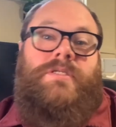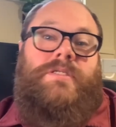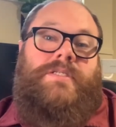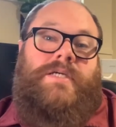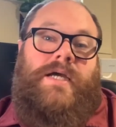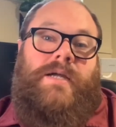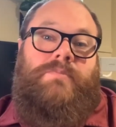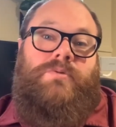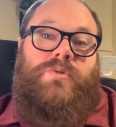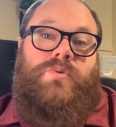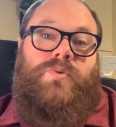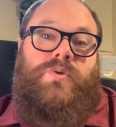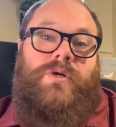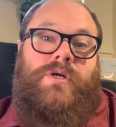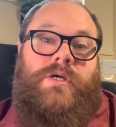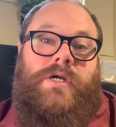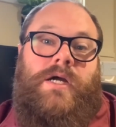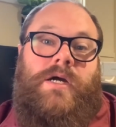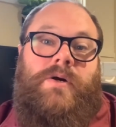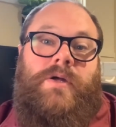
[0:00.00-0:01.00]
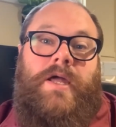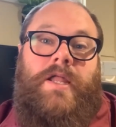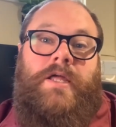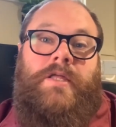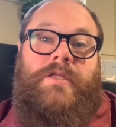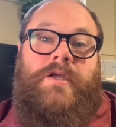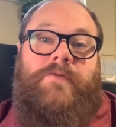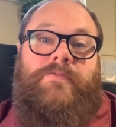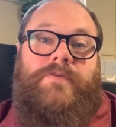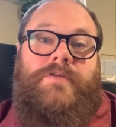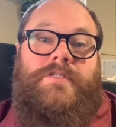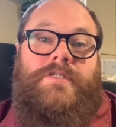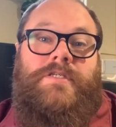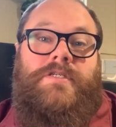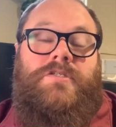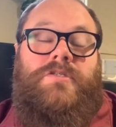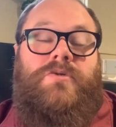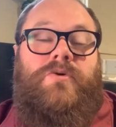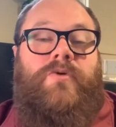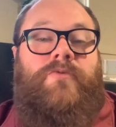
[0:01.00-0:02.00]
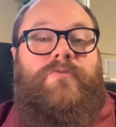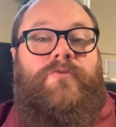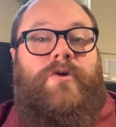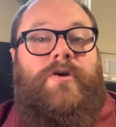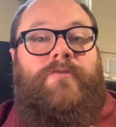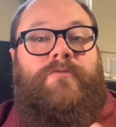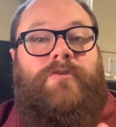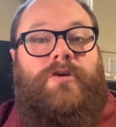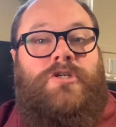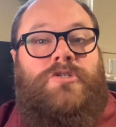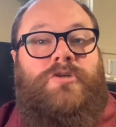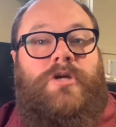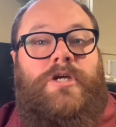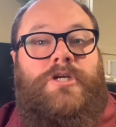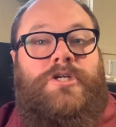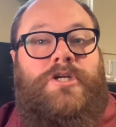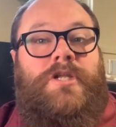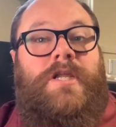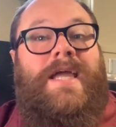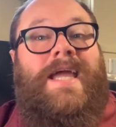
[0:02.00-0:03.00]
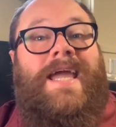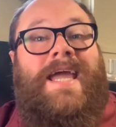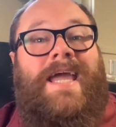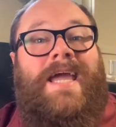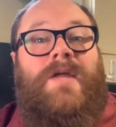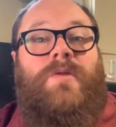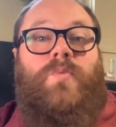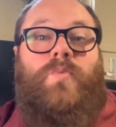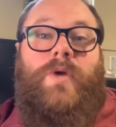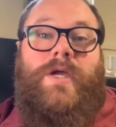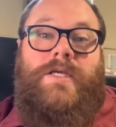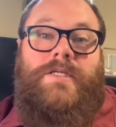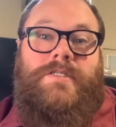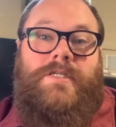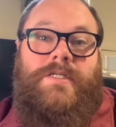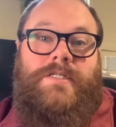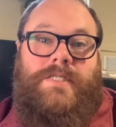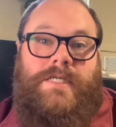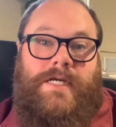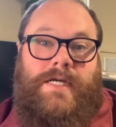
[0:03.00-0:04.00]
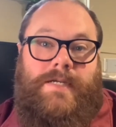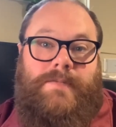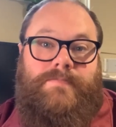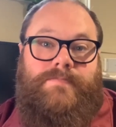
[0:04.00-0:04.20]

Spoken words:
the time to work out any differences to avoid frustration and wasted time.